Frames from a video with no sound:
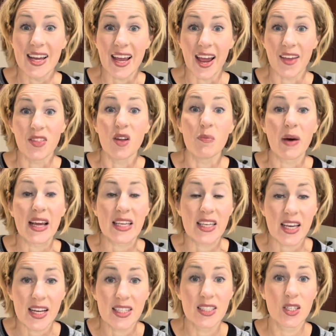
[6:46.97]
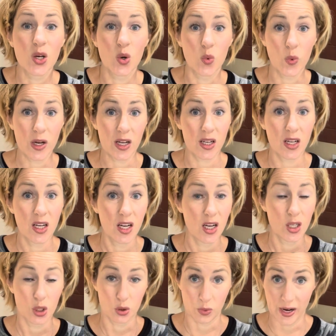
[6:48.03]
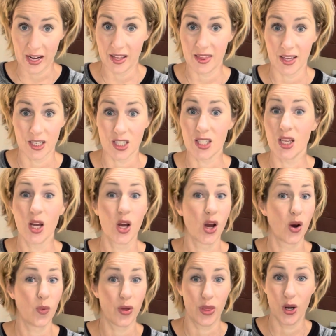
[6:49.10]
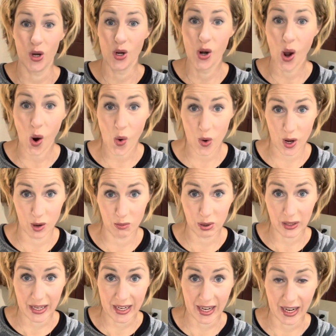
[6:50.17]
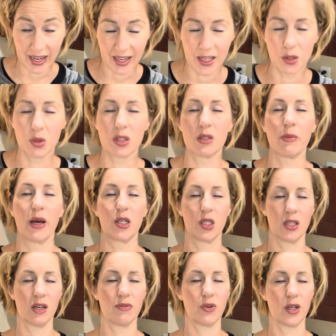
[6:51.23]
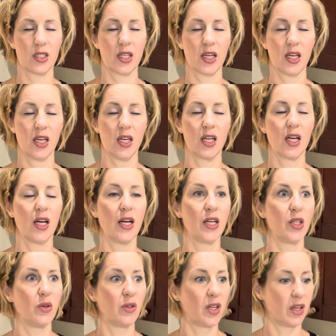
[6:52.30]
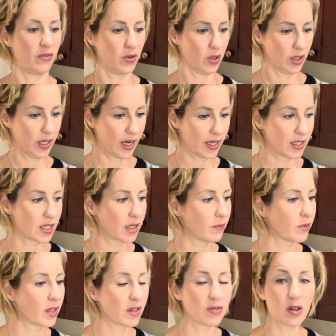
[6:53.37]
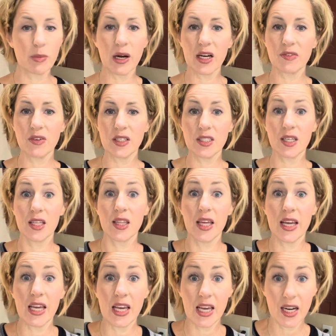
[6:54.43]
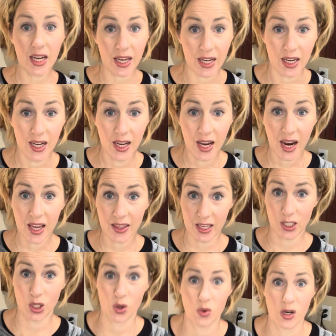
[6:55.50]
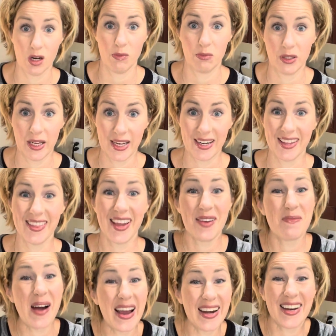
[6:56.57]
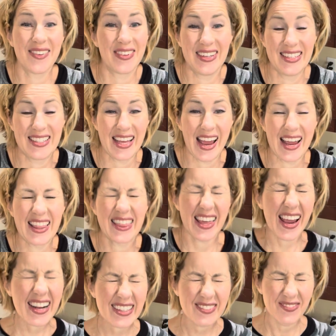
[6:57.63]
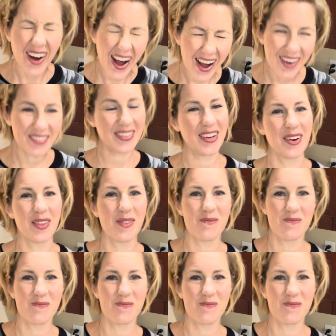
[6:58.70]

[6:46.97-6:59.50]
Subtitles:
and then my kids will drink this with no complaining. Can you just imagine that for a second? You give your kids something for breakfast and they eat it and they don't complain. And they might even say, "Thanks, Mom, you're the